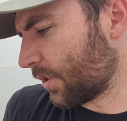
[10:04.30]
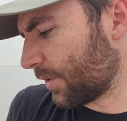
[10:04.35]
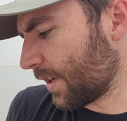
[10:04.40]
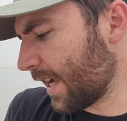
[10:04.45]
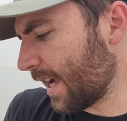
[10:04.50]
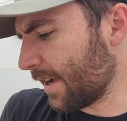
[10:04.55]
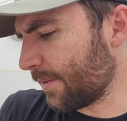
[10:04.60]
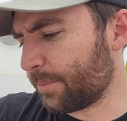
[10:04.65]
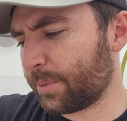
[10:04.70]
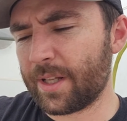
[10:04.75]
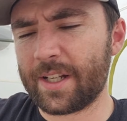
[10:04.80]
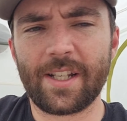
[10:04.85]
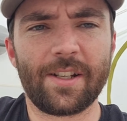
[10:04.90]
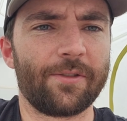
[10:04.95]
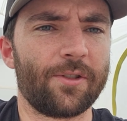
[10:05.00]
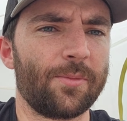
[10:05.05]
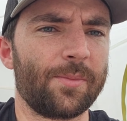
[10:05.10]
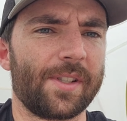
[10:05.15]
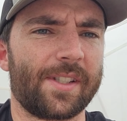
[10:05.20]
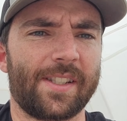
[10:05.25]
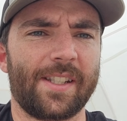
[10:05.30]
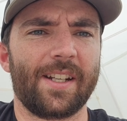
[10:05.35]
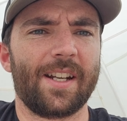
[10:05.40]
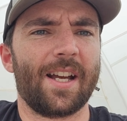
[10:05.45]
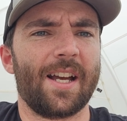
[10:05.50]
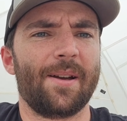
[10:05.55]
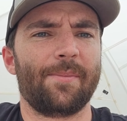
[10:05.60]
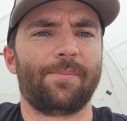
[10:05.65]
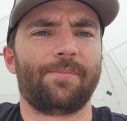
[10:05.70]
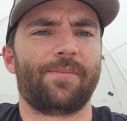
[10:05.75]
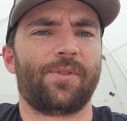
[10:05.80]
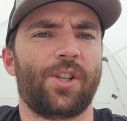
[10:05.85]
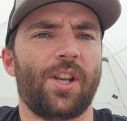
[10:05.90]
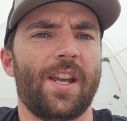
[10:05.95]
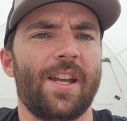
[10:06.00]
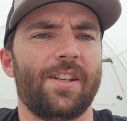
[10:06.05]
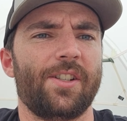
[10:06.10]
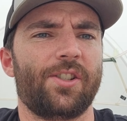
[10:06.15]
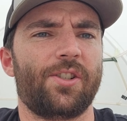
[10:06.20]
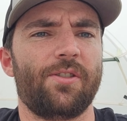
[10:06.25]
yeah, plenty of room to sit up,
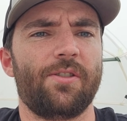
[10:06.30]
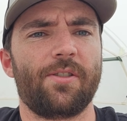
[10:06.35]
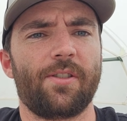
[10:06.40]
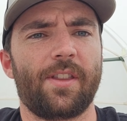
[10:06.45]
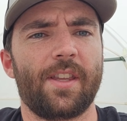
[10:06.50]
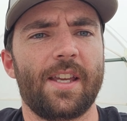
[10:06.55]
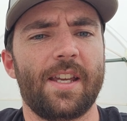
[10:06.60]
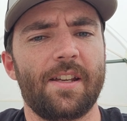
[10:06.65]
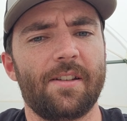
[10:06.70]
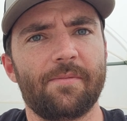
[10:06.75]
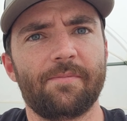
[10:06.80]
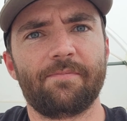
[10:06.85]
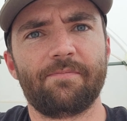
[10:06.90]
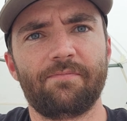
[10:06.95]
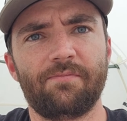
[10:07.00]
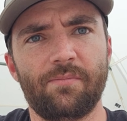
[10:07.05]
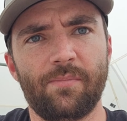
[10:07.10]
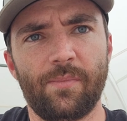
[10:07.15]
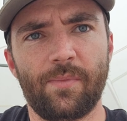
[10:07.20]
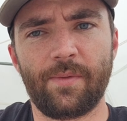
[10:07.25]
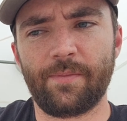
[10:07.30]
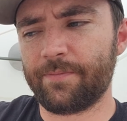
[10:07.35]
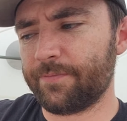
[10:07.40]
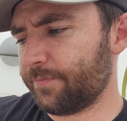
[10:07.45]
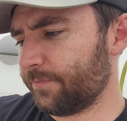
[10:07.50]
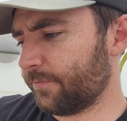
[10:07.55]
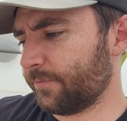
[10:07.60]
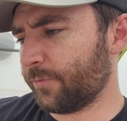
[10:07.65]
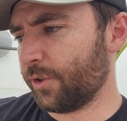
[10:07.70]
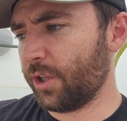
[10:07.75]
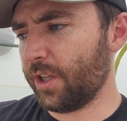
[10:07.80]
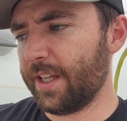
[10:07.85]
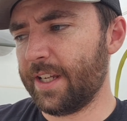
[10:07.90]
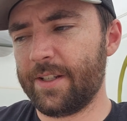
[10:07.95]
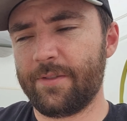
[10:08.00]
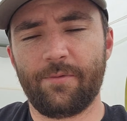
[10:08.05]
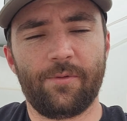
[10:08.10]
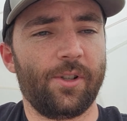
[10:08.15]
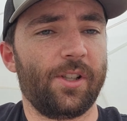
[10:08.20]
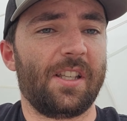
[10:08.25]
change, do your thing. Really,
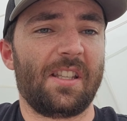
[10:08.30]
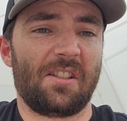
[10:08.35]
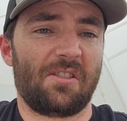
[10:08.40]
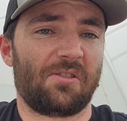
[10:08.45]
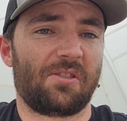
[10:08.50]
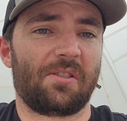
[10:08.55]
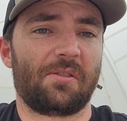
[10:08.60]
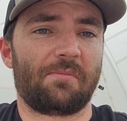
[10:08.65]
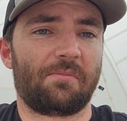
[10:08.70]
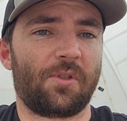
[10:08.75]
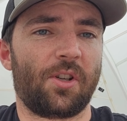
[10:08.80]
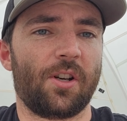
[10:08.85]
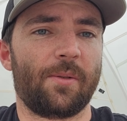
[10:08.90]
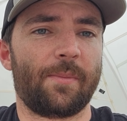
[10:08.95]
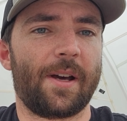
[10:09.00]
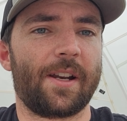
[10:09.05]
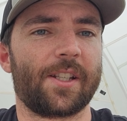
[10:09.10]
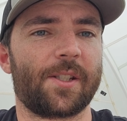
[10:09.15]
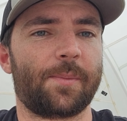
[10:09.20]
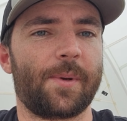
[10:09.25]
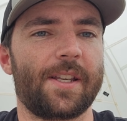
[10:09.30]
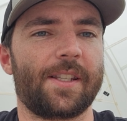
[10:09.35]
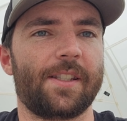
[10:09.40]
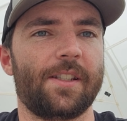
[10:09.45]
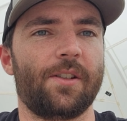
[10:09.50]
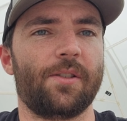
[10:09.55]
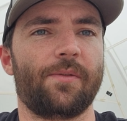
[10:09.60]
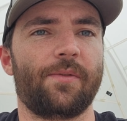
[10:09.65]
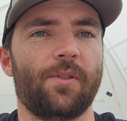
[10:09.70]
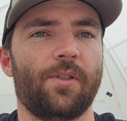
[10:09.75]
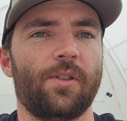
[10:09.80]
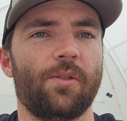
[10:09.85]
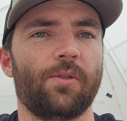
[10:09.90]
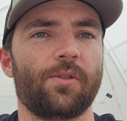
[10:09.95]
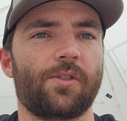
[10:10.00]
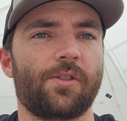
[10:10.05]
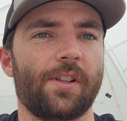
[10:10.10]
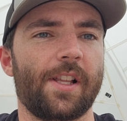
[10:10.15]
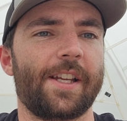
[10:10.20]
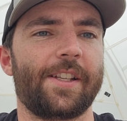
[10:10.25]
there's a good amount of space in here for an
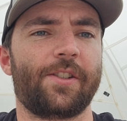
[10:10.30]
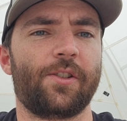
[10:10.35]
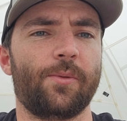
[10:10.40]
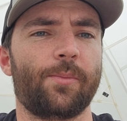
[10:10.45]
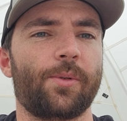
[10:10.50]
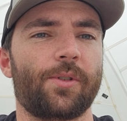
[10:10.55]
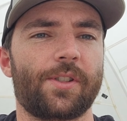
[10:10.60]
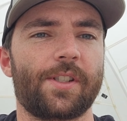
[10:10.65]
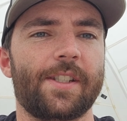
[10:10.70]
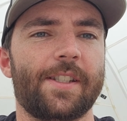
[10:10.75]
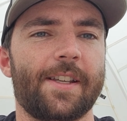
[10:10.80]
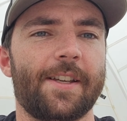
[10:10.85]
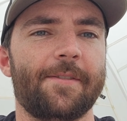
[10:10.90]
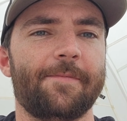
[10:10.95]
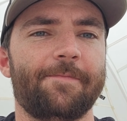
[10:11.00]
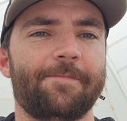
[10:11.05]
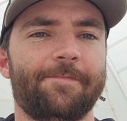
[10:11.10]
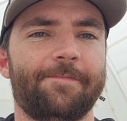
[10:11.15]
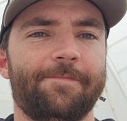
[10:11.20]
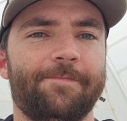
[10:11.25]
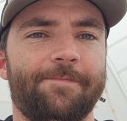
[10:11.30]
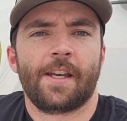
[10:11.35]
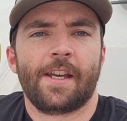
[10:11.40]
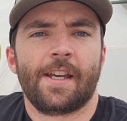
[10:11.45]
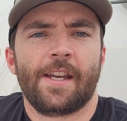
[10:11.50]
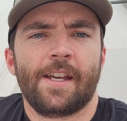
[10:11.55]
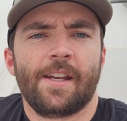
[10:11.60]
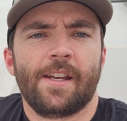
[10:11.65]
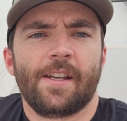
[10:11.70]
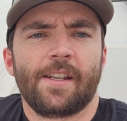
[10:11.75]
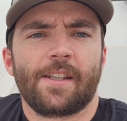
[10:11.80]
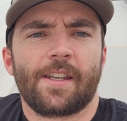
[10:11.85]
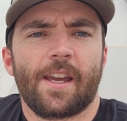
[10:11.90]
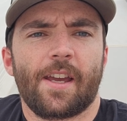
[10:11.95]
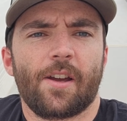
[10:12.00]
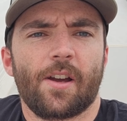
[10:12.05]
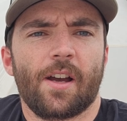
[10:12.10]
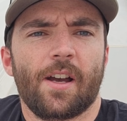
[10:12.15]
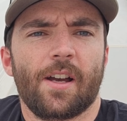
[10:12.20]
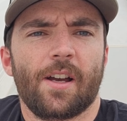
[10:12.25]
ultralight 2-person tent.
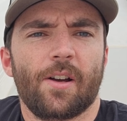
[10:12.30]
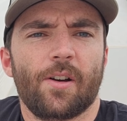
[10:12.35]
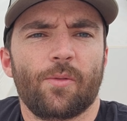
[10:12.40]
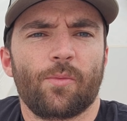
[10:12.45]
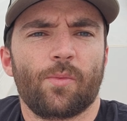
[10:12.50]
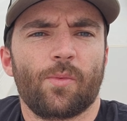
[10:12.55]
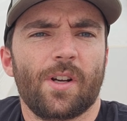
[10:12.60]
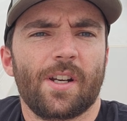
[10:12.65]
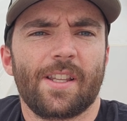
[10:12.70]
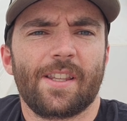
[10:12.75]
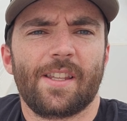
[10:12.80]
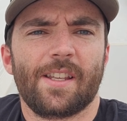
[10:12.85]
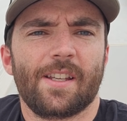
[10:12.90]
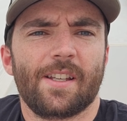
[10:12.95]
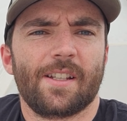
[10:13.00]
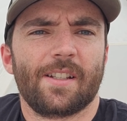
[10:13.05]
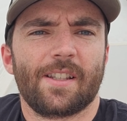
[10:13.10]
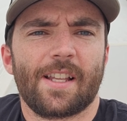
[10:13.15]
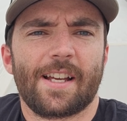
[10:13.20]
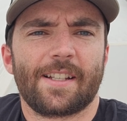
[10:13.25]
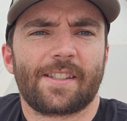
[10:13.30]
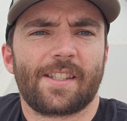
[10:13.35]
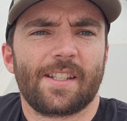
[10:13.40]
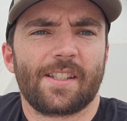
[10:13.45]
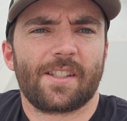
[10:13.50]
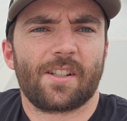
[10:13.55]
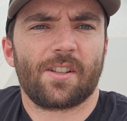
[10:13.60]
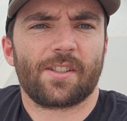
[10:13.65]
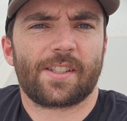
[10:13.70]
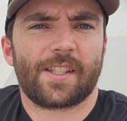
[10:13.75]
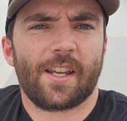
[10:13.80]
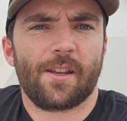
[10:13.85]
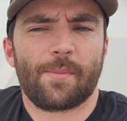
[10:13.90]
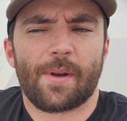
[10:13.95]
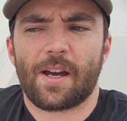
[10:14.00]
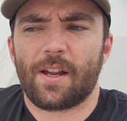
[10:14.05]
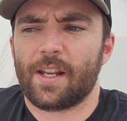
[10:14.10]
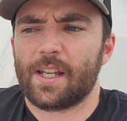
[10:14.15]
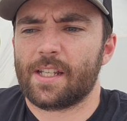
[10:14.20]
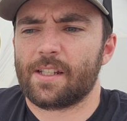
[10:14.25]
Okay, one of the last things that I'll say
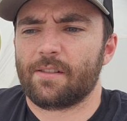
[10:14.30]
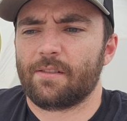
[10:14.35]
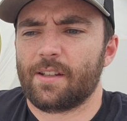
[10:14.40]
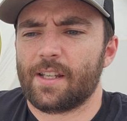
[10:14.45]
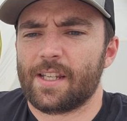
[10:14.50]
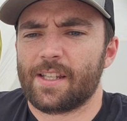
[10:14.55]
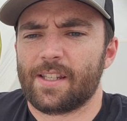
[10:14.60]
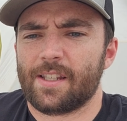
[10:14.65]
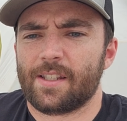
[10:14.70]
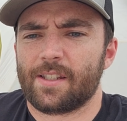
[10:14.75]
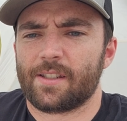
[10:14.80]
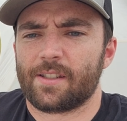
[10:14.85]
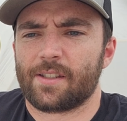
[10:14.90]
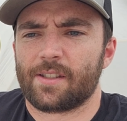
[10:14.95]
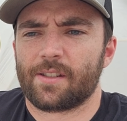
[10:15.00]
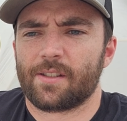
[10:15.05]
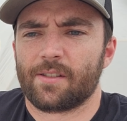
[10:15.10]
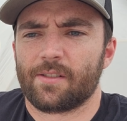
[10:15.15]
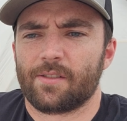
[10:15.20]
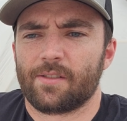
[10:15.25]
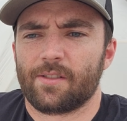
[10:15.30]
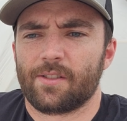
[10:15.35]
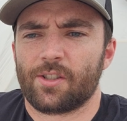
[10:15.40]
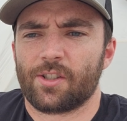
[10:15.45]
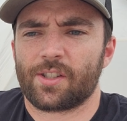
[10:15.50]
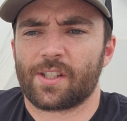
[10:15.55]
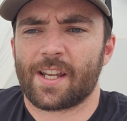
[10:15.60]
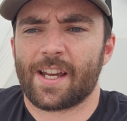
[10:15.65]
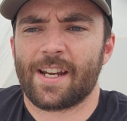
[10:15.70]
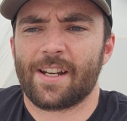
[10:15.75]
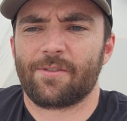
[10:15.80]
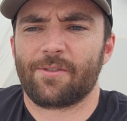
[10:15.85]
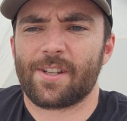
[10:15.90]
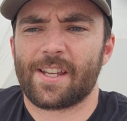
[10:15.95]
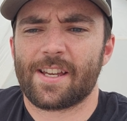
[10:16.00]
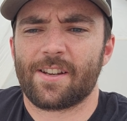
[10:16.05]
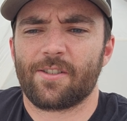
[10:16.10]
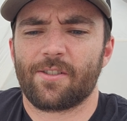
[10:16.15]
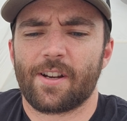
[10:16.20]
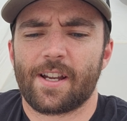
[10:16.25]
about it is just kind of
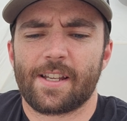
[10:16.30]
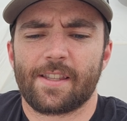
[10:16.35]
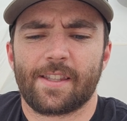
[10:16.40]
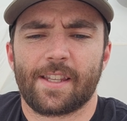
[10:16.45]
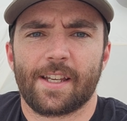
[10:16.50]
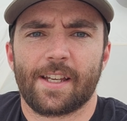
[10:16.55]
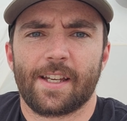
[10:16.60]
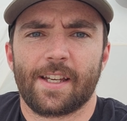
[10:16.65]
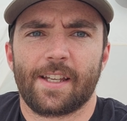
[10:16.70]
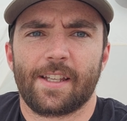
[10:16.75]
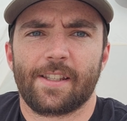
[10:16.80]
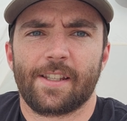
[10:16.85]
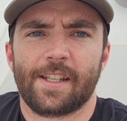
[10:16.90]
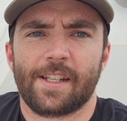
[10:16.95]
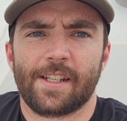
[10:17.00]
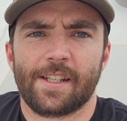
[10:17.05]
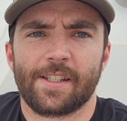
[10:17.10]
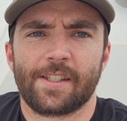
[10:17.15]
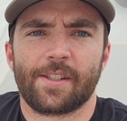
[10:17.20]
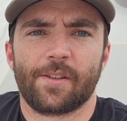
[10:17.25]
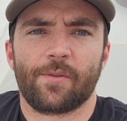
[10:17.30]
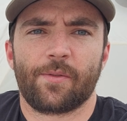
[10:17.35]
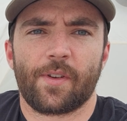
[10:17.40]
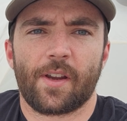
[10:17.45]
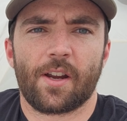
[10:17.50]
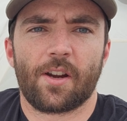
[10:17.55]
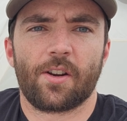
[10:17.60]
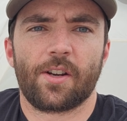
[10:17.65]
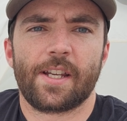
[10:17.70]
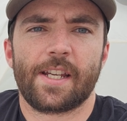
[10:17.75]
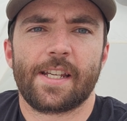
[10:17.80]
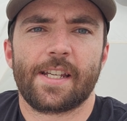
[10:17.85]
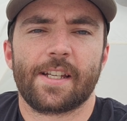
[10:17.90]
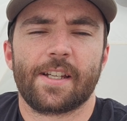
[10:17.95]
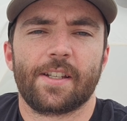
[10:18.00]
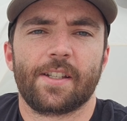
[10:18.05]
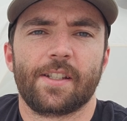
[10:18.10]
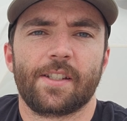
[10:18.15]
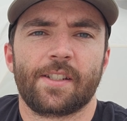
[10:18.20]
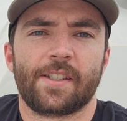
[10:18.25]
reiterate that it is a very
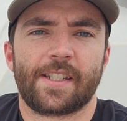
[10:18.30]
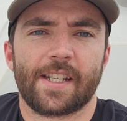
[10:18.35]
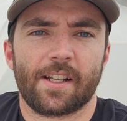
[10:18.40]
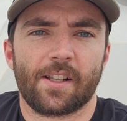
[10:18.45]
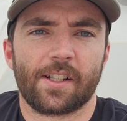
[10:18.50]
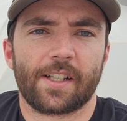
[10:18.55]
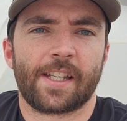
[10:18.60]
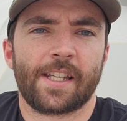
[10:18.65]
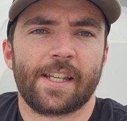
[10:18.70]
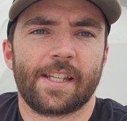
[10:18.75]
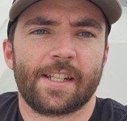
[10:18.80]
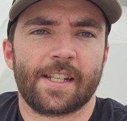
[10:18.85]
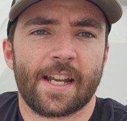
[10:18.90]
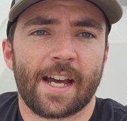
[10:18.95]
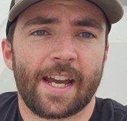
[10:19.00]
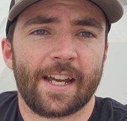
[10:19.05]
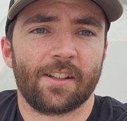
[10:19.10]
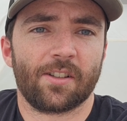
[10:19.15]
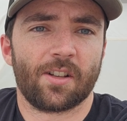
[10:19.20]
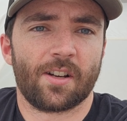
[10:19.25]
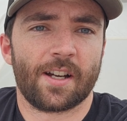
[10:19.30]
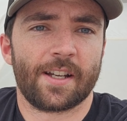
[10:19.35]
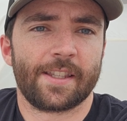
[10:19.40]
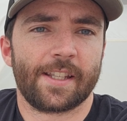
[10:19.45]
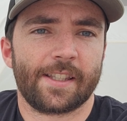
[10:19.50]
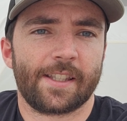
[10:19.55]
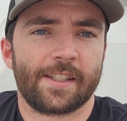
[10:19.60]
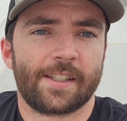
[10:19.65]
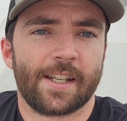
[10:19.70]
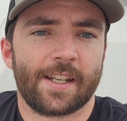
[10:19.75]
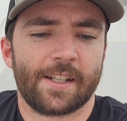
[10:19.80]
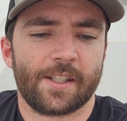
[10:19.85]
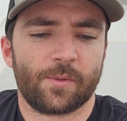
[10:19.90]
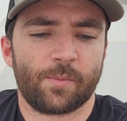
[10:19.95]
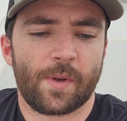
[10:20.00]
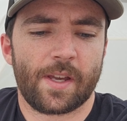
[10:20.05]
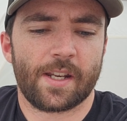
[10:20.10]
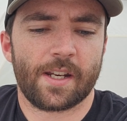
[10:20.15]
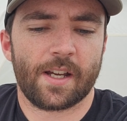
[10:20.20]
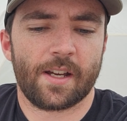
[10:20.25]
delicate nylon that the tent is
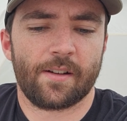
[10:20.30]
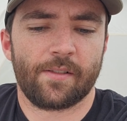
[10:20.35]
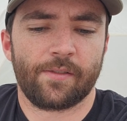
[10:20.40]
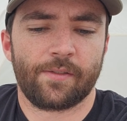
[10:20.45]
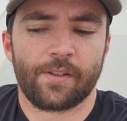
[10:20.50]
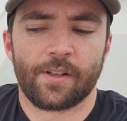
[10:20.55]
made of.